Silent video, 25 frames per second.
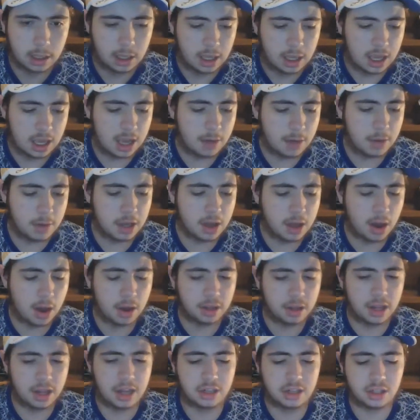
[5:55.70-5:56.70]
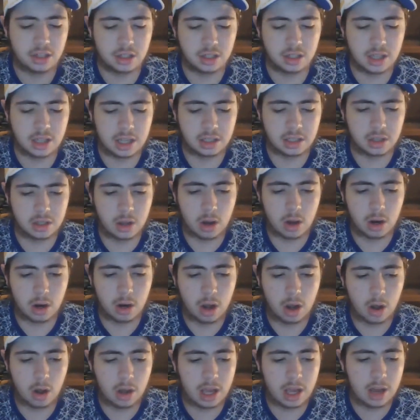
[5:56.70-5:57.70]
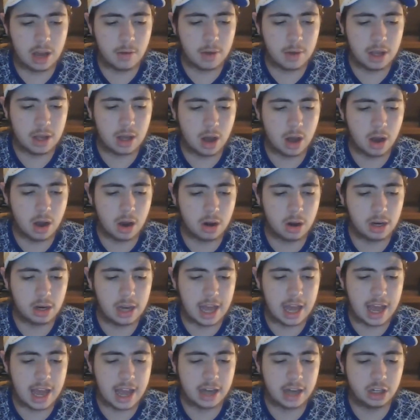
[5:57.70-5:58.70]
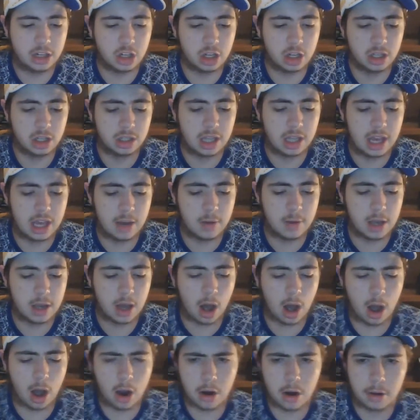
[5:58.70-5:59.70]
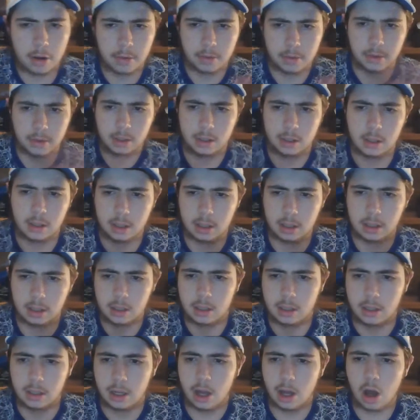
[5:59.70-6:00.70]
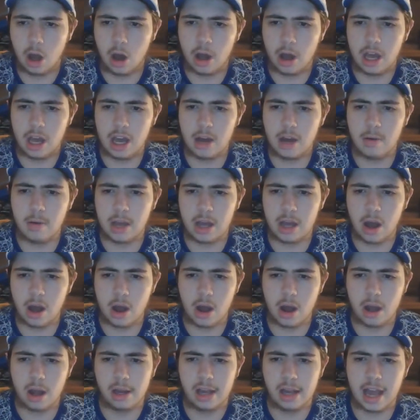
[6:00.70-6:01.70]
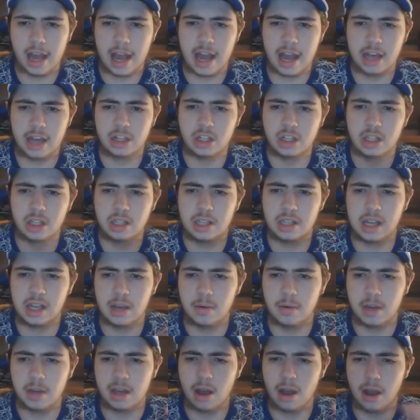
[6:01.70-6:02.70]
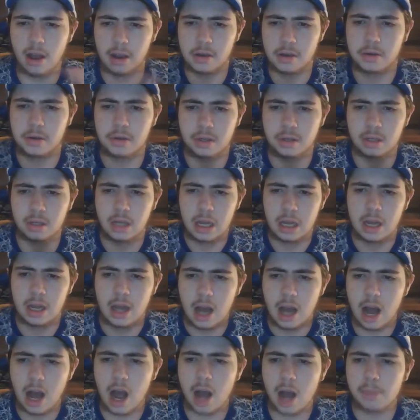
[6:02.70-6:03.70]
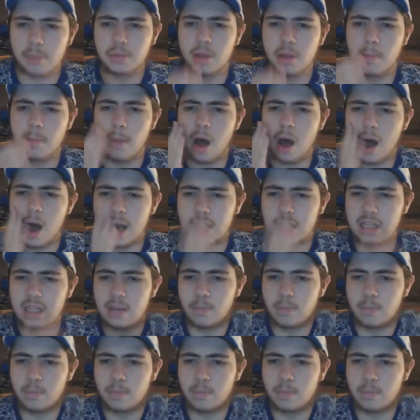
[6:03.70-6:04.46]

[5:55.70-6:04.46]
Here we go, Legends. Let's go. Oh, here we go, Legends. Here we go. Oh, here we go, Legends. Here we go. Up the mighty